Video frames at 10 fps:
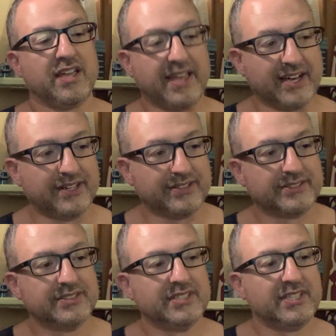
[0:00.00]

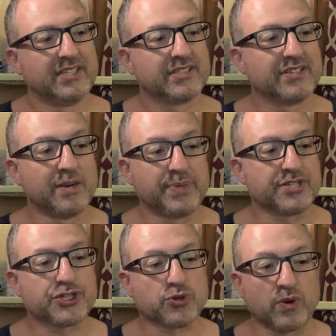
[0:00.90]
Hell, could have
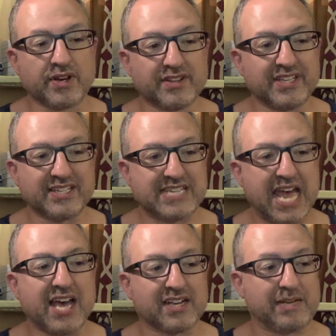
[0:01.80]
been destroyed in the
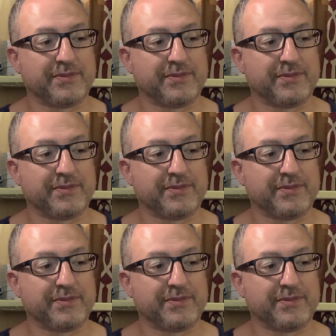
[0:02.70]
attack.